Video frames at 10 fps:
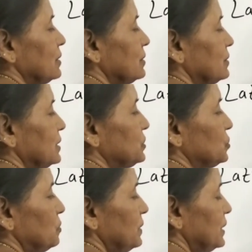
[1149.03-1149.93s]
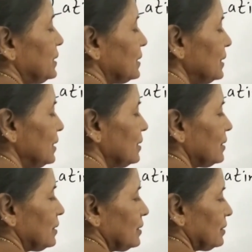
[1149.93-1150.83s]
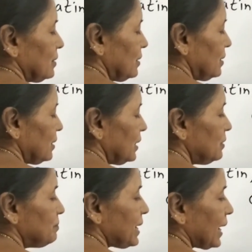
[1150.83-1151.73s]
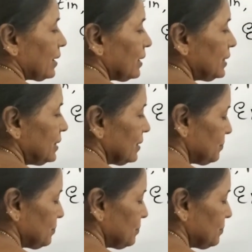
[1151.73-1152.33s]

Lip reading: this should be written in bracket.